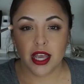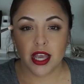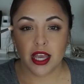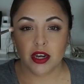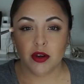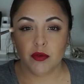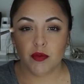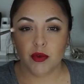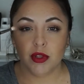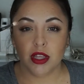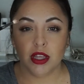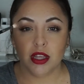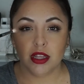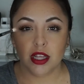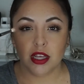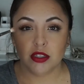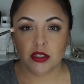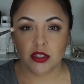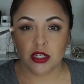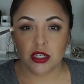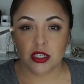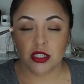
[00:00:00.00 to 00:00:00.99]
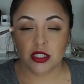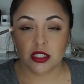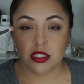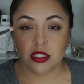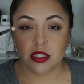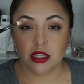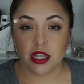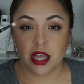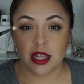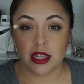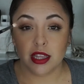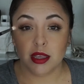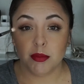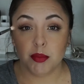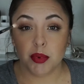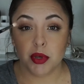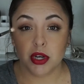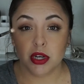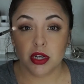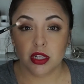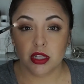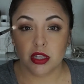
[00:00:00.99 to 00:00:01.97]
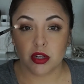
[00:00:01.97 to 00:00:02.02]
and it really allows you to just lightly
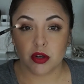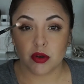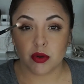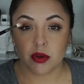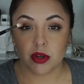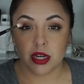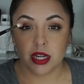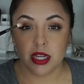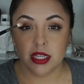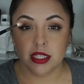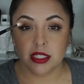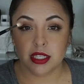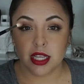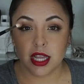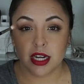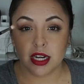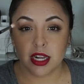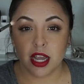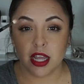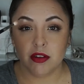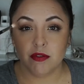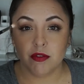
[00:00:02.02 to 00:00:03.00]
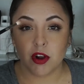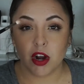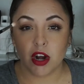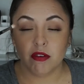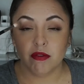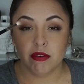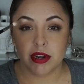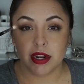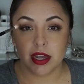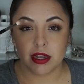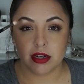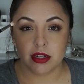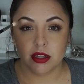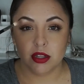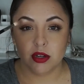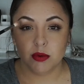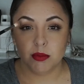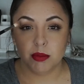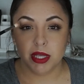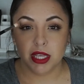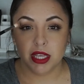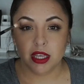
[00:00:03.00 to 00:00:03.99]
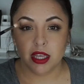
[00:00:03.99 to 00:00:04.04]
put it in the crease and kind of carve it out a
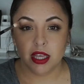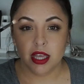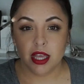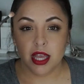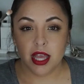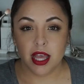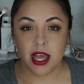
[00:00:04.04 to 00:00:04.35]
little bit.